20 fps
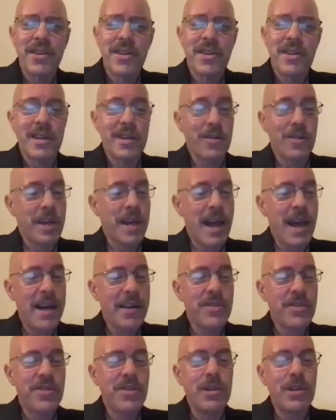In
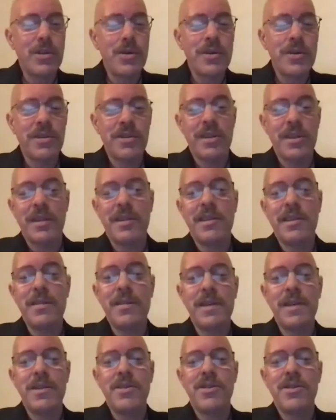El-Kasha's lunatic
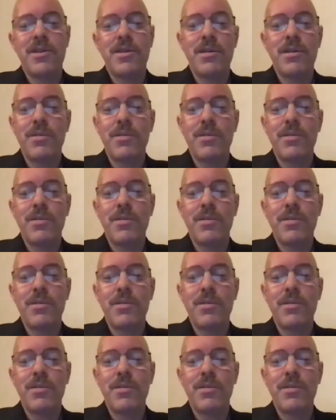TV show,